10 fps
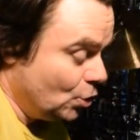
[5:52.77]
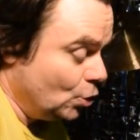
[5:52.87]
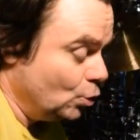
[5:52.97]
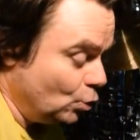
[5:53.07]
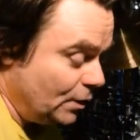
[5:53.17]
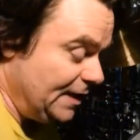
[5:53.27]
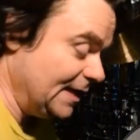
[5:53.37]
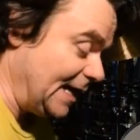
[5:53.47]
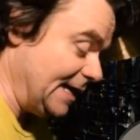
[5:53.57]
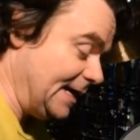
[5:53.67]
who he and
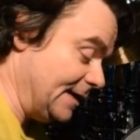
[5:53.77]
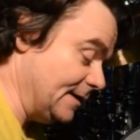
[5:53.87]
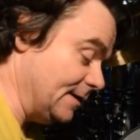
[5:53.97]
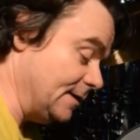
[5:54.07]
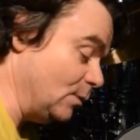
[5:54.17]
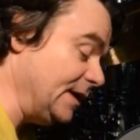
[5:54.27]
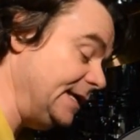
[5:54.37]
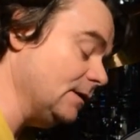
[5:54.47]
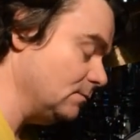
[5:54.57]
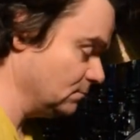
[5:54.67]
I had a, well,
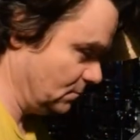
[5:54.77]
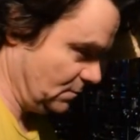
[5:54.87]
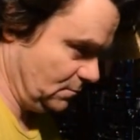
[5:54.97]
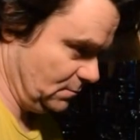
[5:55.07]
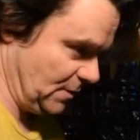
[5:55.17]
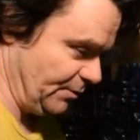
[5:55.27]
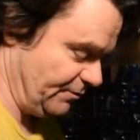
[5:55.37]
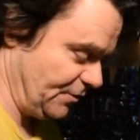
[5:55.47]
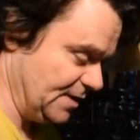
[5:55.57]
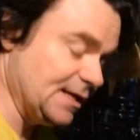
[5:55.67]
he, let me
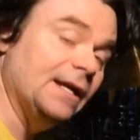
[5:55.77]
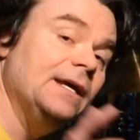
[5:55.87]
rephrase that.